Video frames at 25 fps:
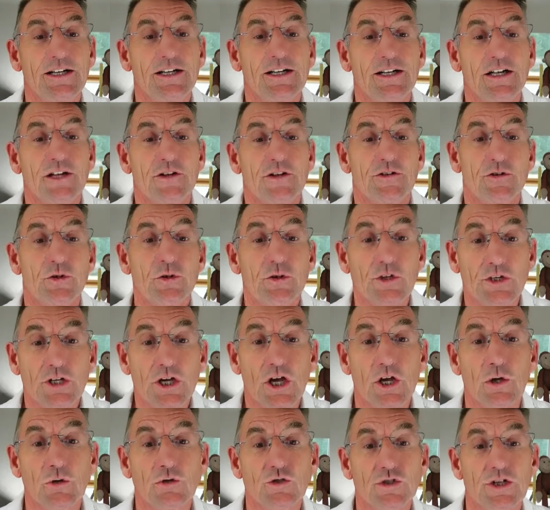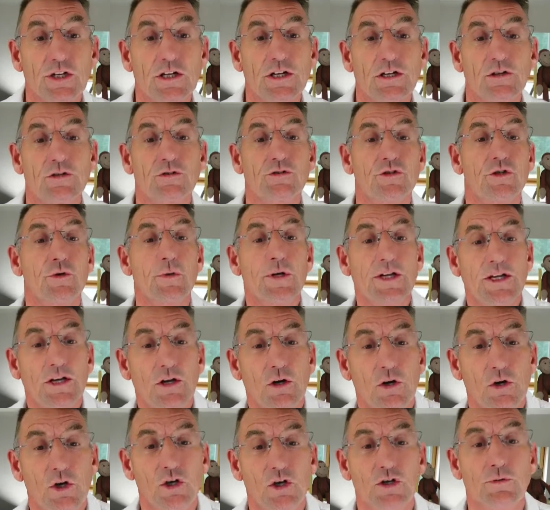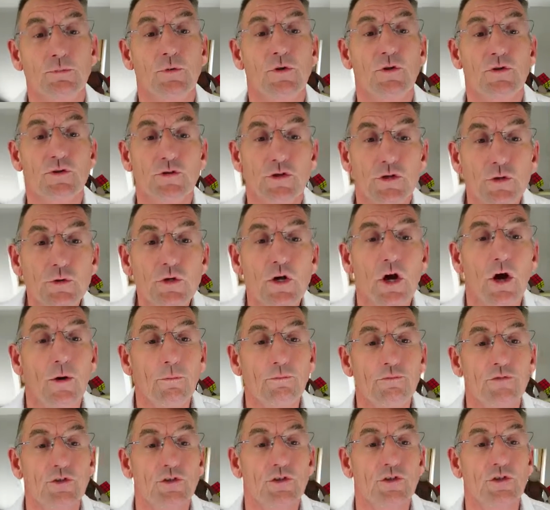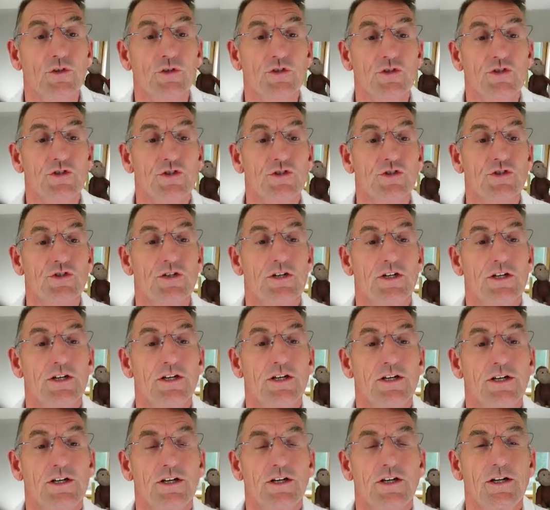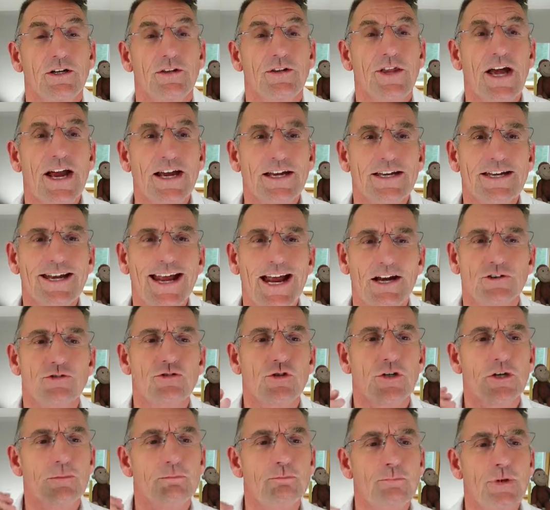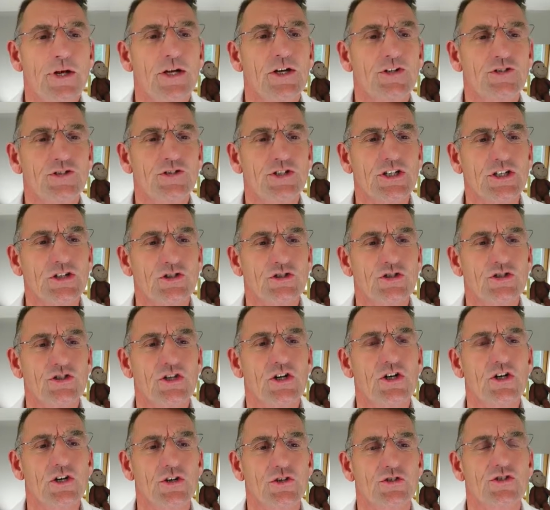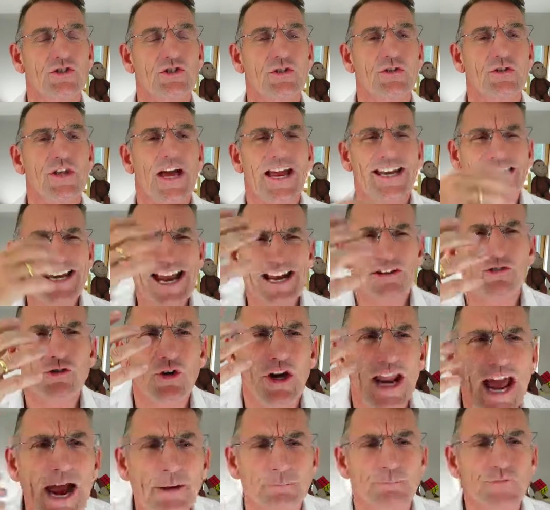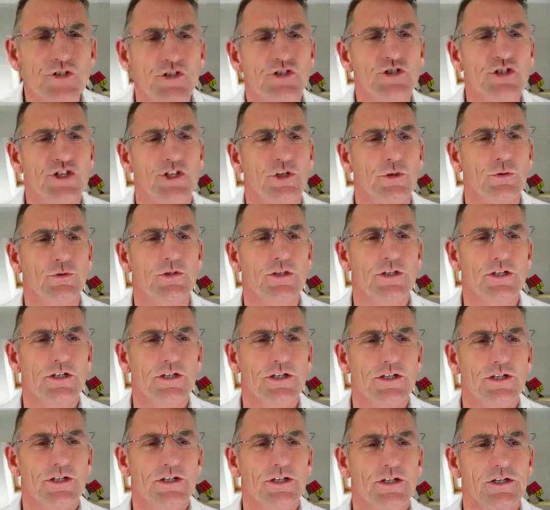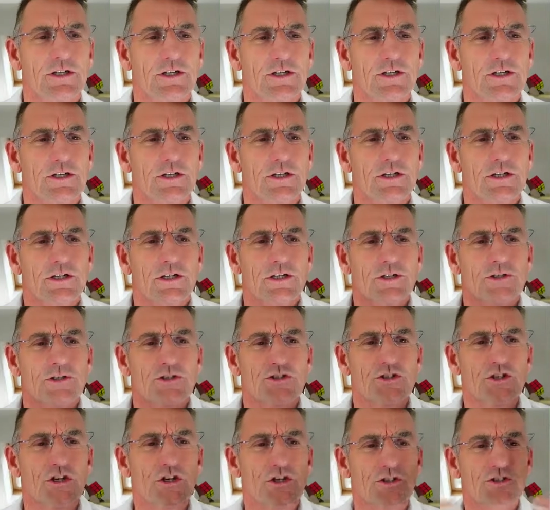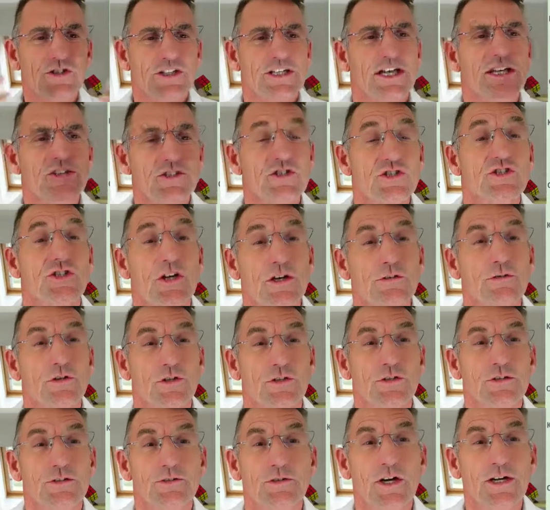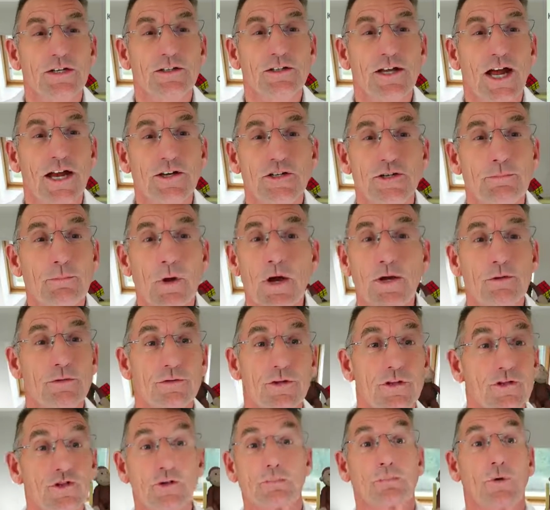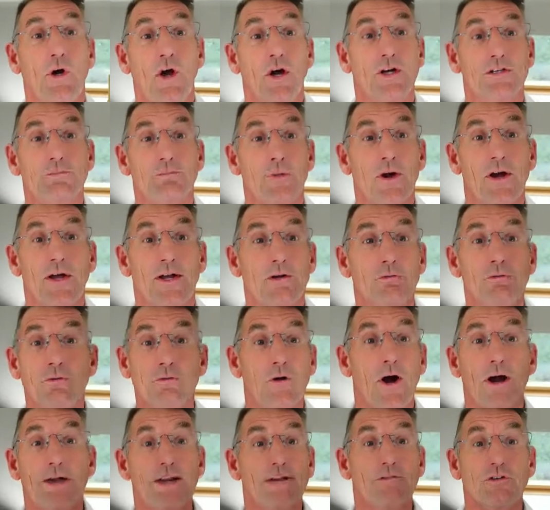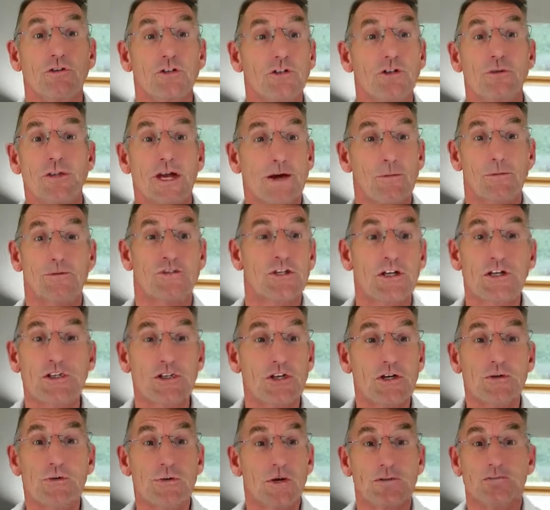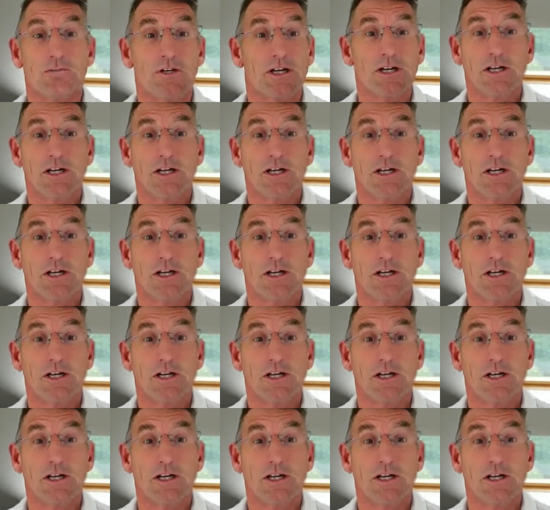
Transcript: through the coaching, through encouragement, through confidence, that natural ability that natural aptitude starts to get discovered, right? And you both are surprised by it. Oh, I never knew that was in you, and